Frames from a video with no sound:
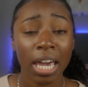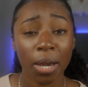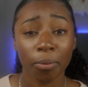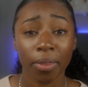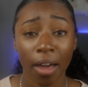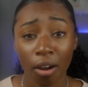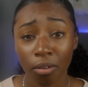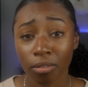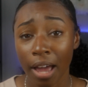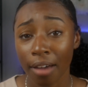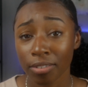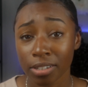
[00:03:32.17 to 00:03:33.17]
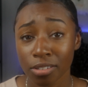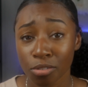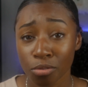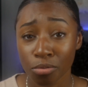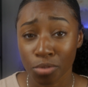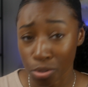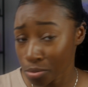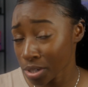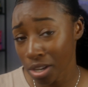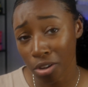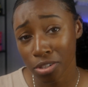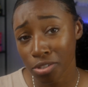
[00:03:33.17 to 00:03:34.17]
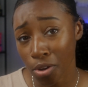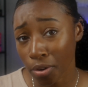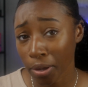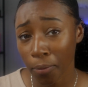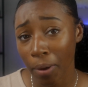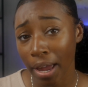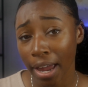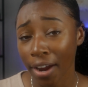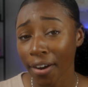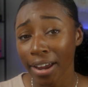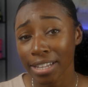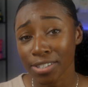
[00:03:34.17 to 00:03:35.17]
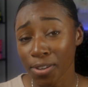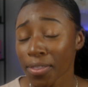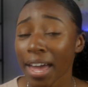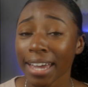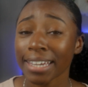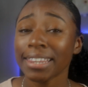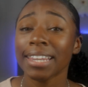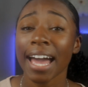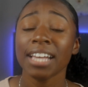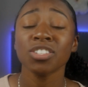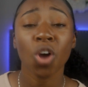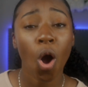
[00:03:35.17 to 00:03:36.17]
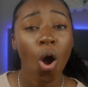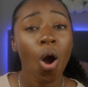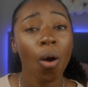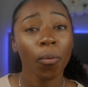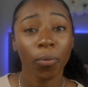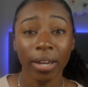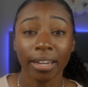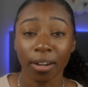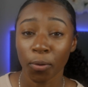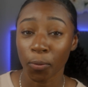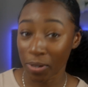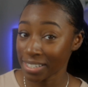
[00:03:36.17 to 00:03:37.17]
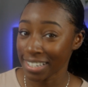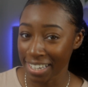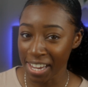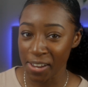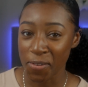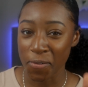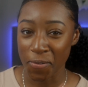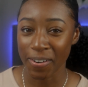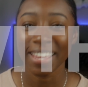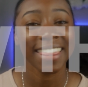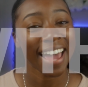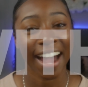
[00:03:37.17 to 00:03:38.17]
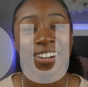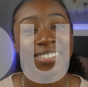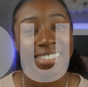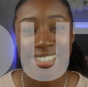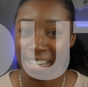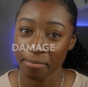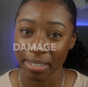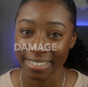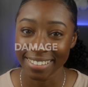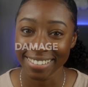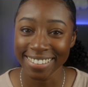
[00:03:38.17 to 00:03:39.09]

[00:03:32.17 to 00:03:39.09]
and without having to do it on soaking wet hair, and so that it lasts all week, once again, without damage.